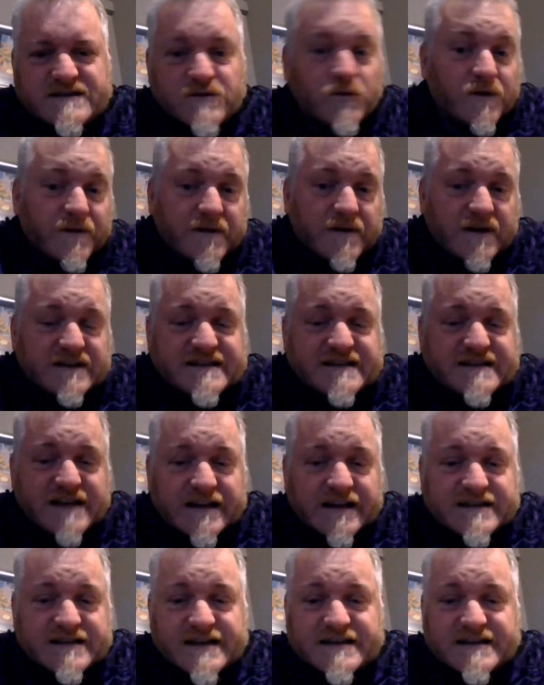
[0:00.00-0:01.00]
or it still
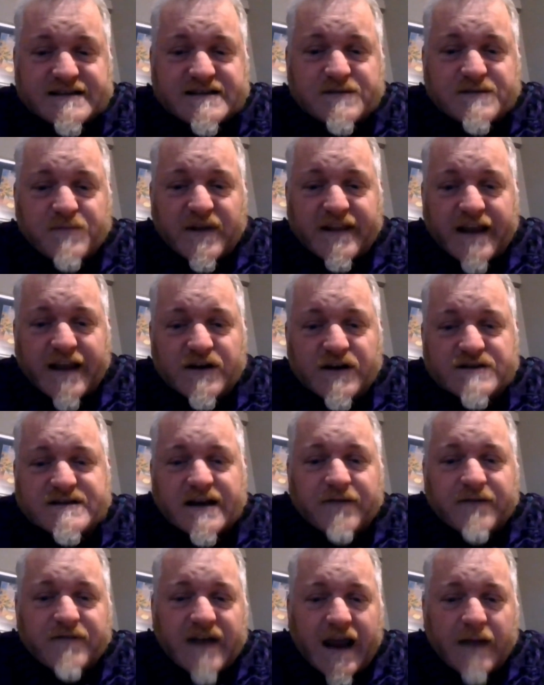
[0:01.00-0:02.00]
exists, but they used to
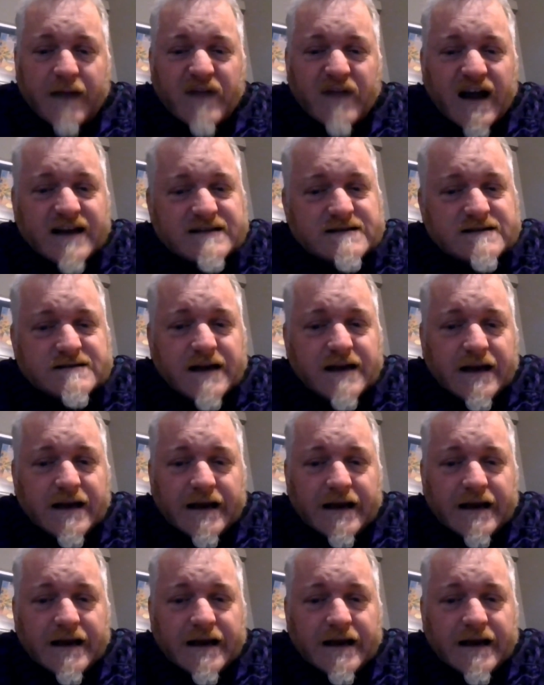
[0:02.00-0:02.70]
have game nights.